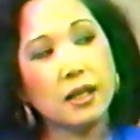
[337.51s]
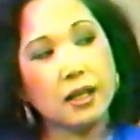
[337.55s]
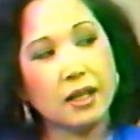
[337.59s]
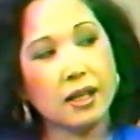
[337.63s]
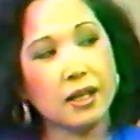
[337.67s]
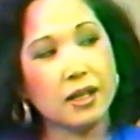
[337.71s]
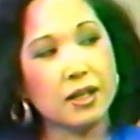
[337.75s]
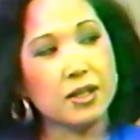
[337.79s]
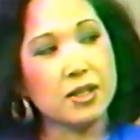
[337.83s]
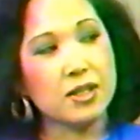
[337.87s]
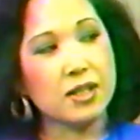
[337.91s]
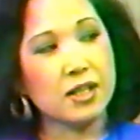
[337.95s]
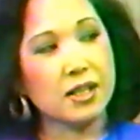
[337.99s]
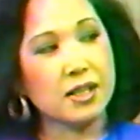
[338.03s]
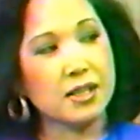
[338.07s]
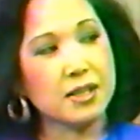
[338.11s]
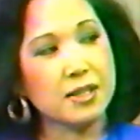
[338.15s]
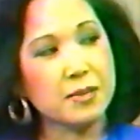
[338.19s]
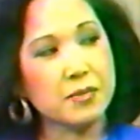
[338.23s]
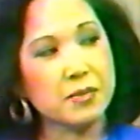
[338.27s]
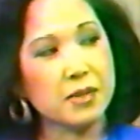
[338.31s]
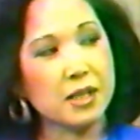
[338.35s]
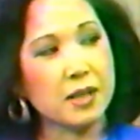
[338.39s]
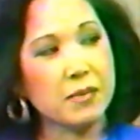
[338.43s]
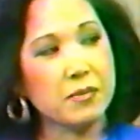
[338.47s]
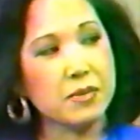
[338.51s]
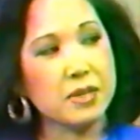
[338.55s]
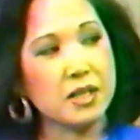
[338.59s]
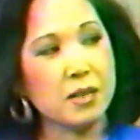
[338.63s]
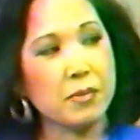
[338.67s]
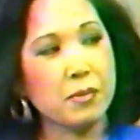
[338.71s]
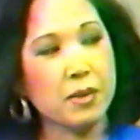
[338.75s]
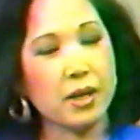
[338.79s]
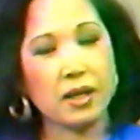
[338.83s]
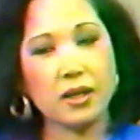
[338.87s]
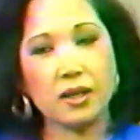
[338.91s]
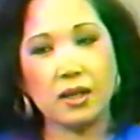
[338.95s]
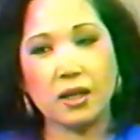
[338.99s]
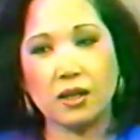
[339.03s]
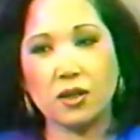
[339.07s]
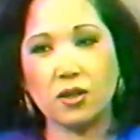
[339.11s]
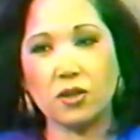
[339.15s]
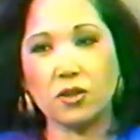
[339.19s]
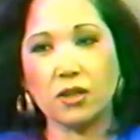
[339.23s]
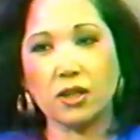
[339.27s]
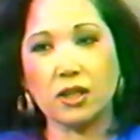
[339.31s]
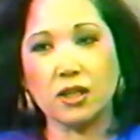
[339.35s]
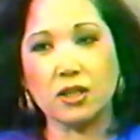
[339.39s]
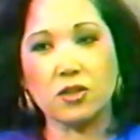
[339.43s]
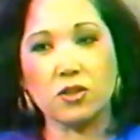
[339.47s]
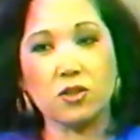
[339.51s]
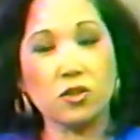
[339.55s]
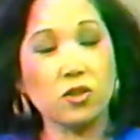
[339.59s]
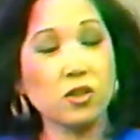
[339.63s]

And sometimes they might not look as